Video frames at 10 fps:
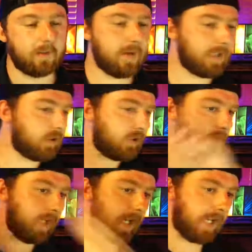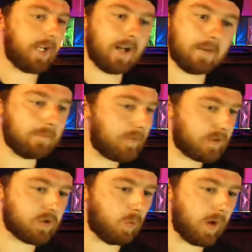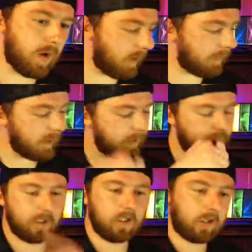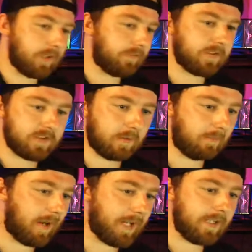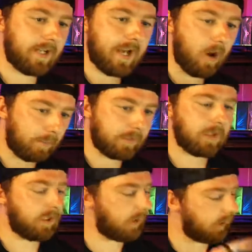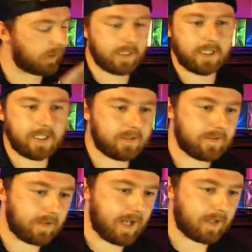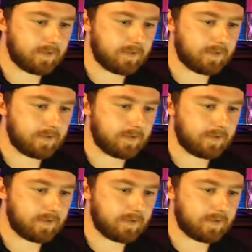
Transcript: Make sure you hit up Mr. Webb. If you're looking for somebody to help you, you're looking to get to the next